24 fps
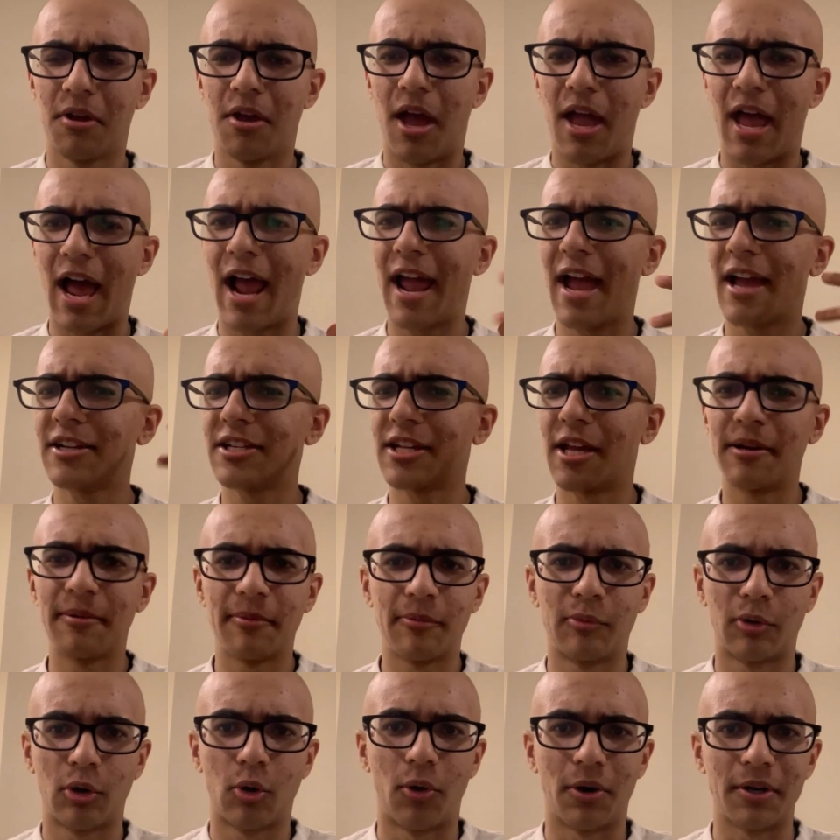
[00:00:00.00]
I had to end up
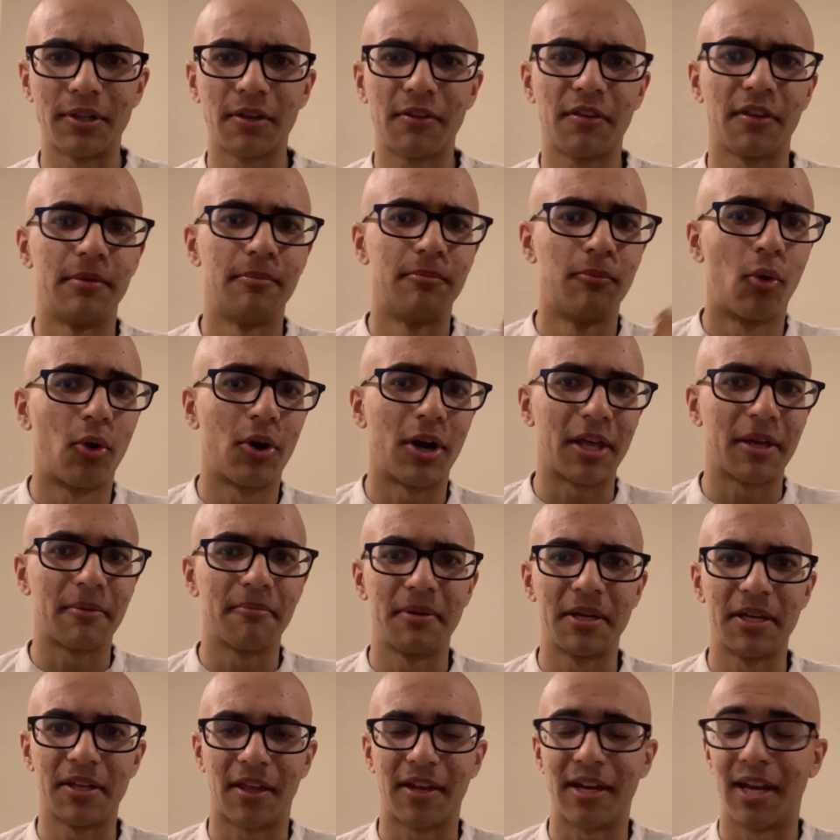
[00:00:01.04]
recording this in the morning
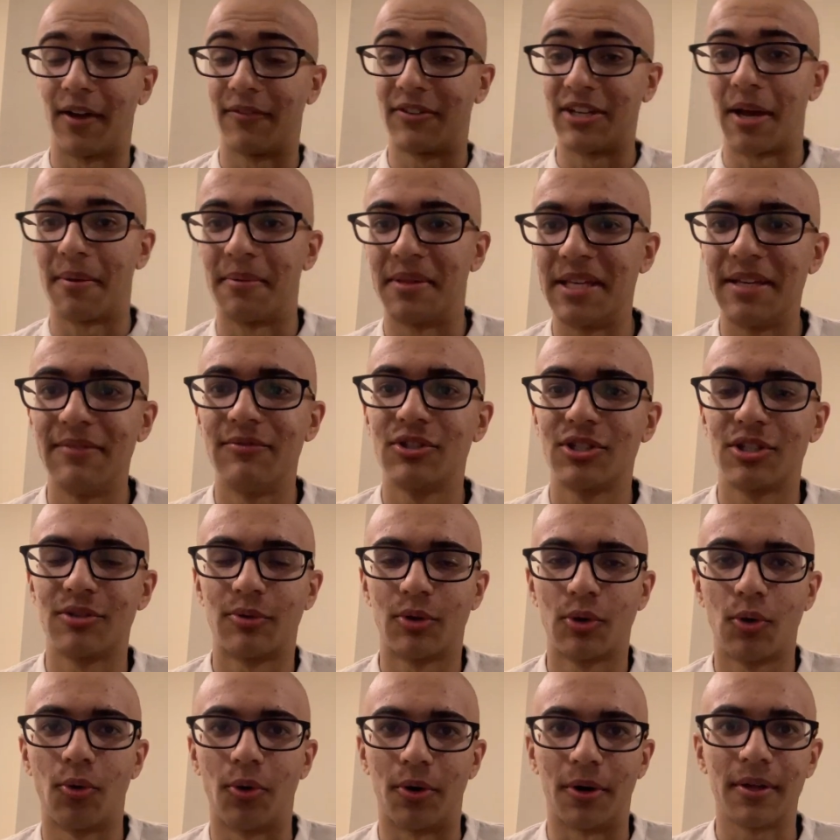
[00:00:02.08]
because I didn't have time in the evening to
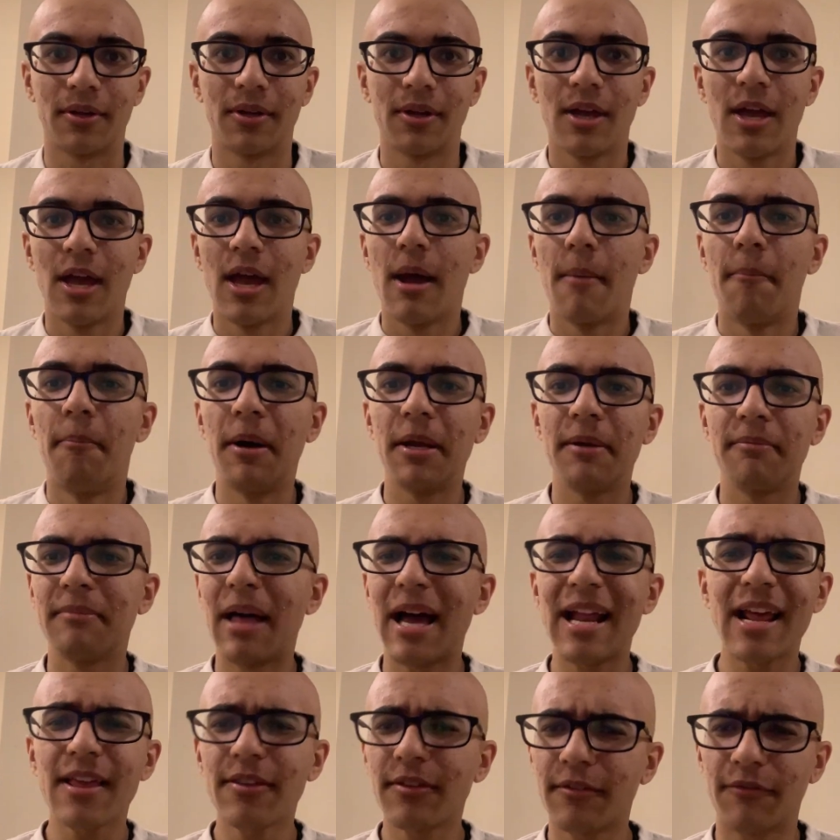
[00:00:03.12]
record. But that
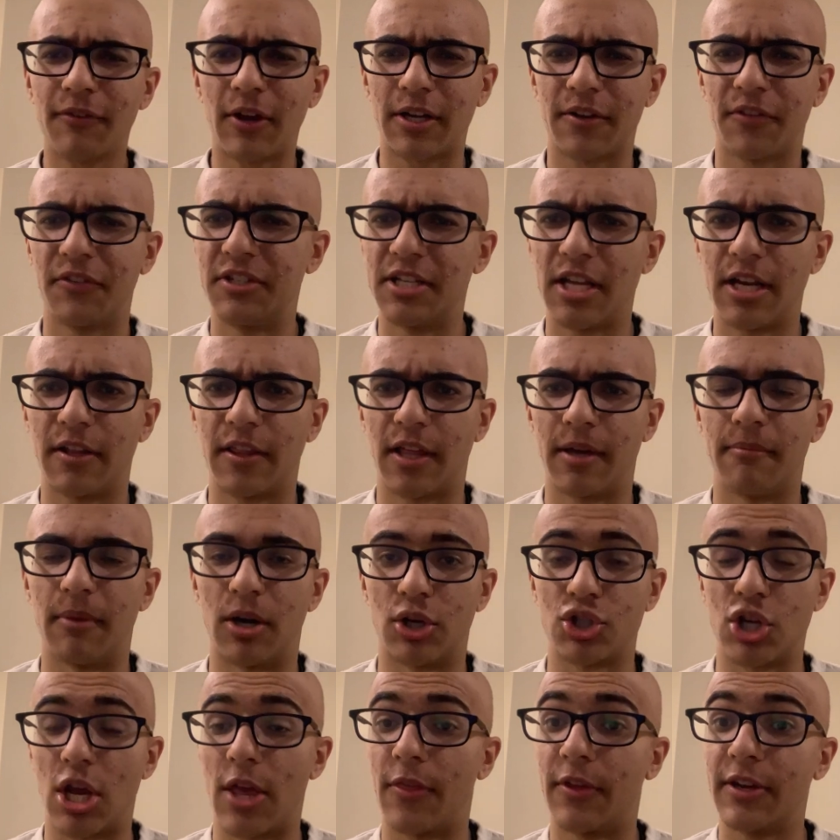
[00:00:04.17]
hasn't affected the data that
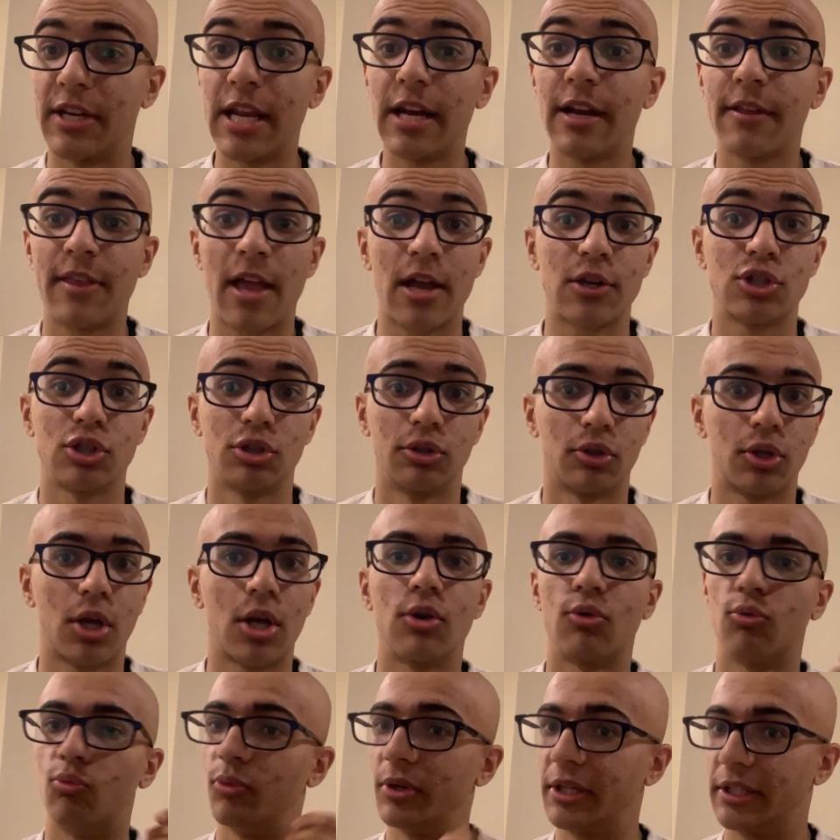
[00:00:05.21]
much, and the data is actually
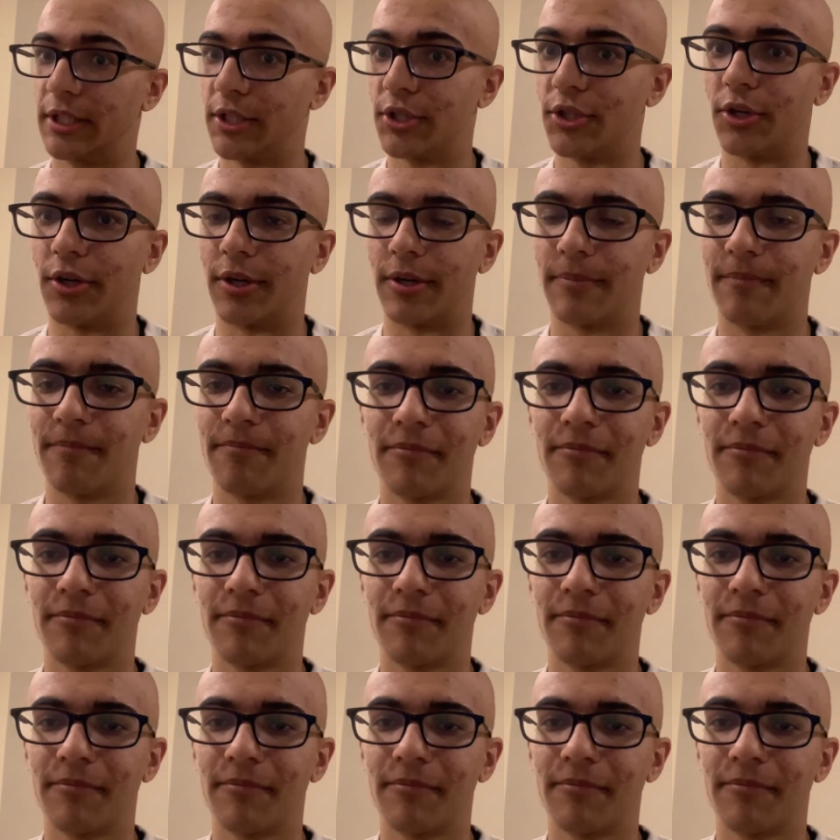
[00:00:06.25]
looking really good.